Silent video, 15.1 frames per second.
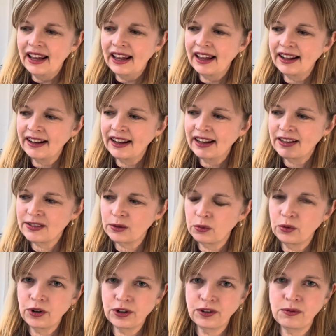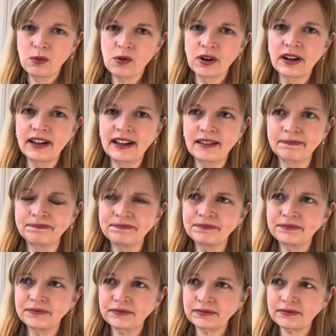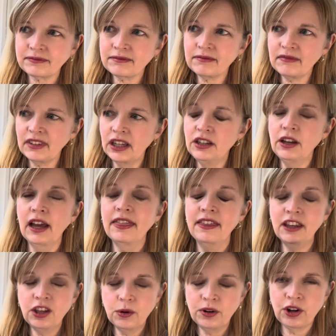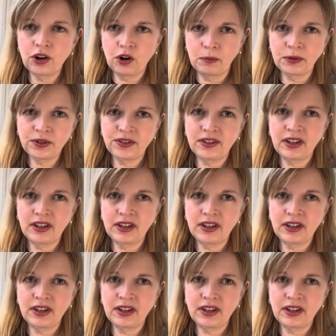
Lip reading: And as a word of warning, I think you can almost